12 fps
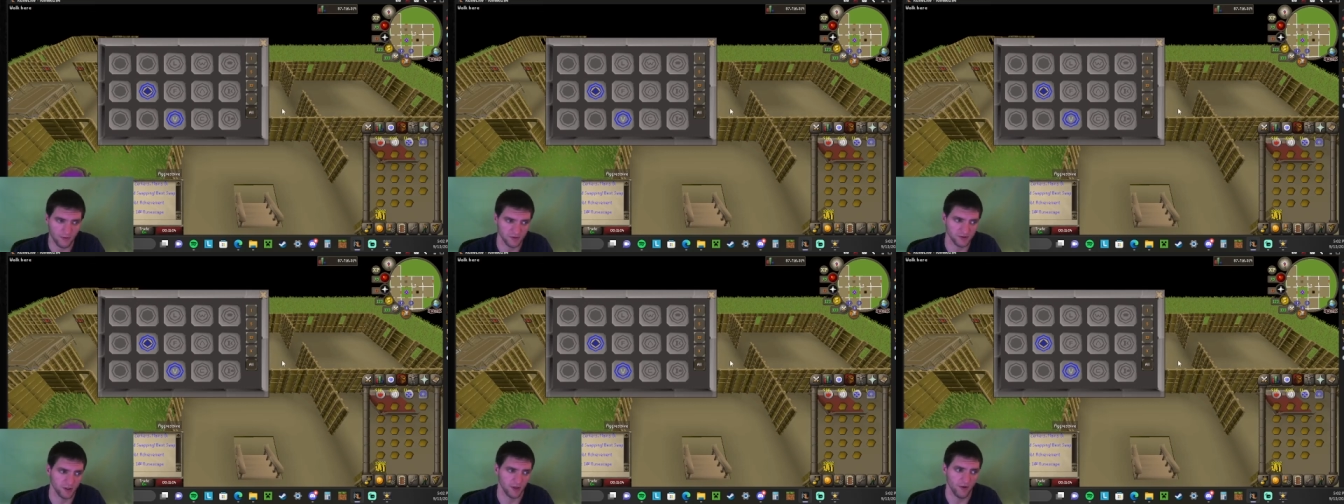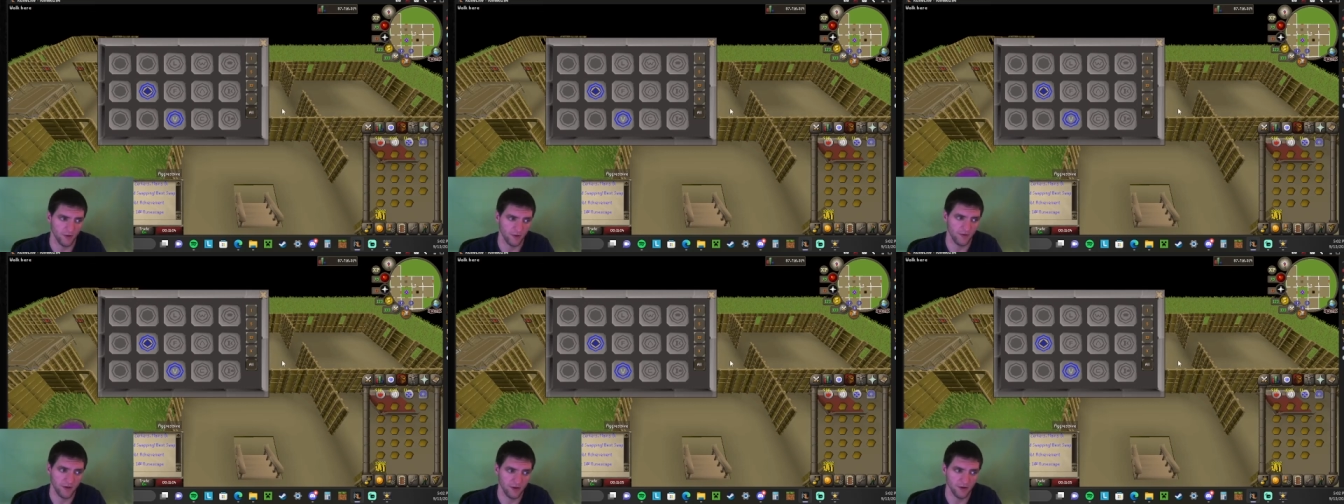sorry, the only
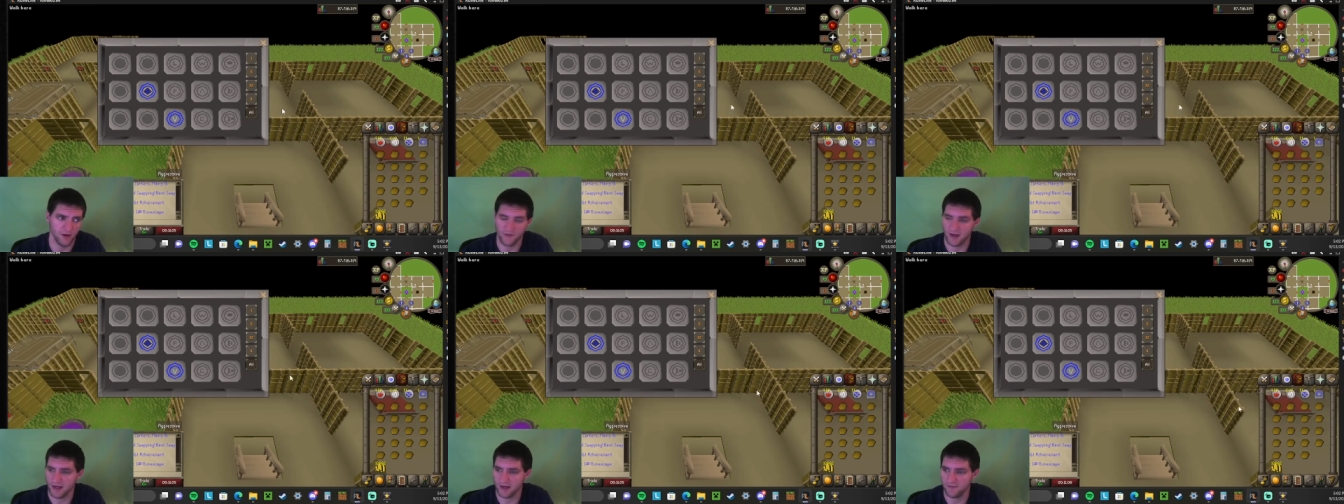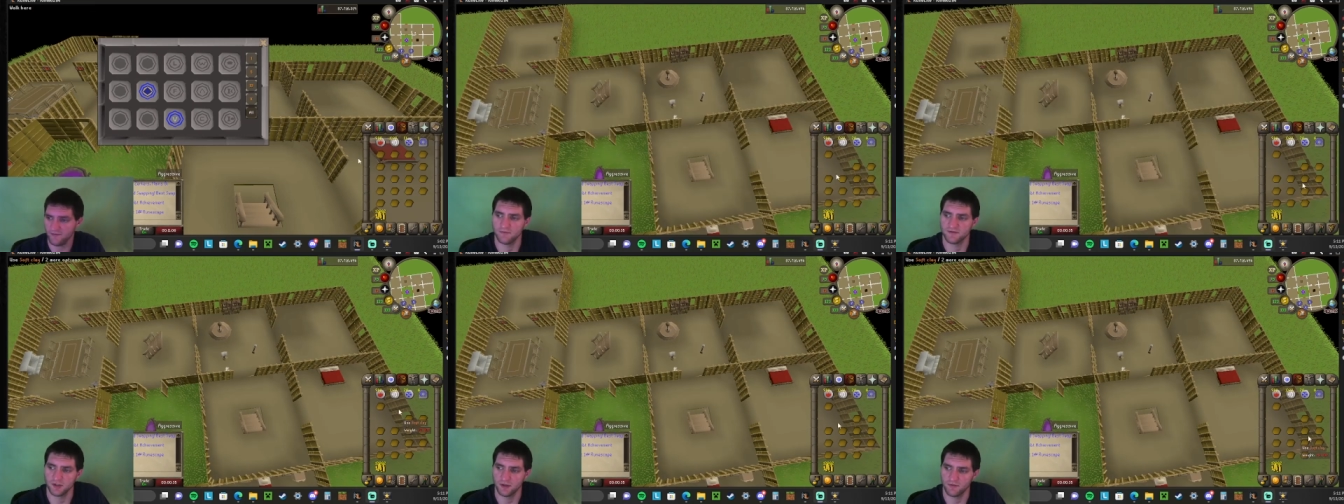thing you have to have is
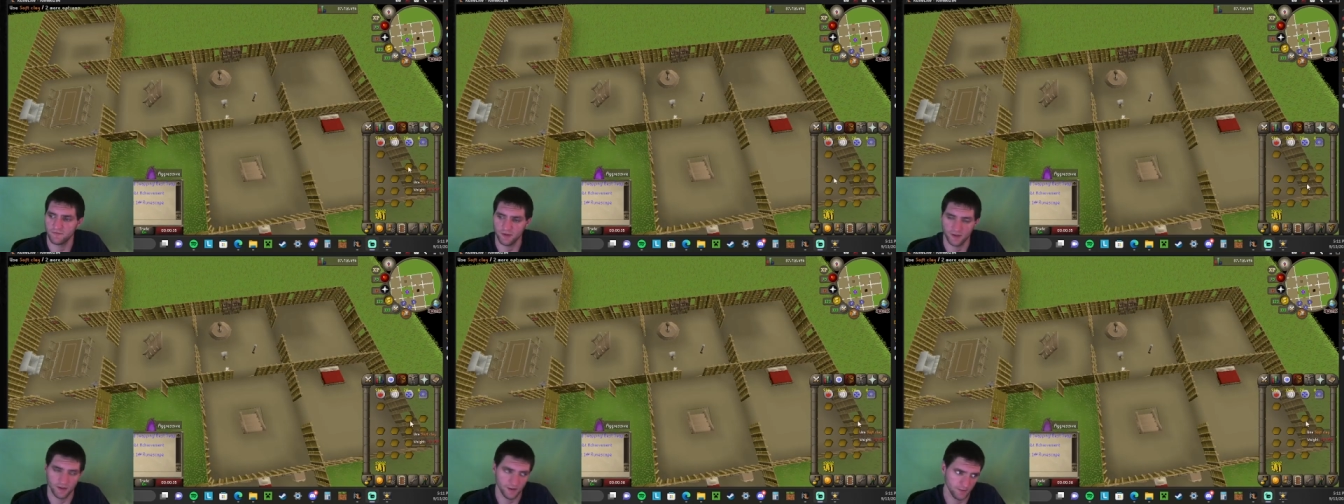soft clay.